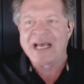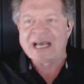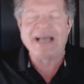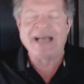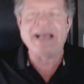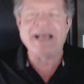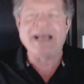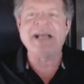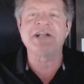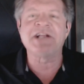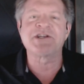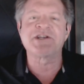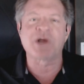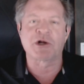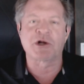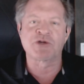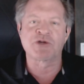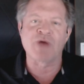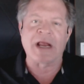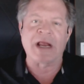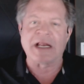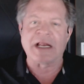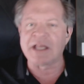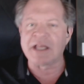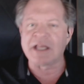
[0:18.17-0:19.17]
Each are
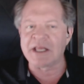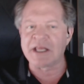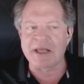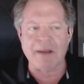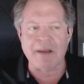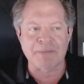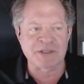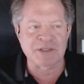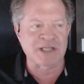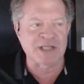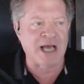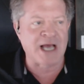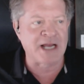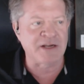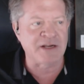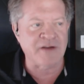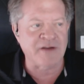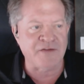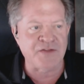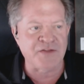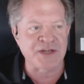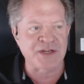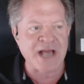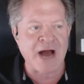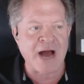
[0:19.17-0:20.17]
trading to the upside. You've got
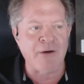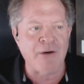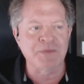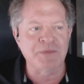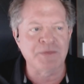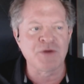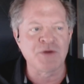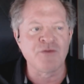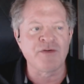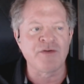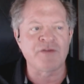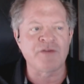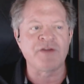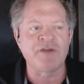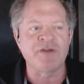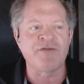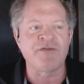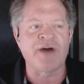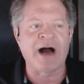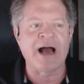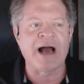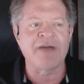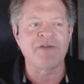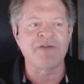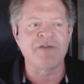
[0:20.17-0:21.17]
the Dow up
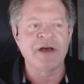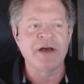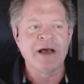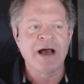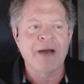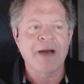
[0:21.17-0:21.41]
255,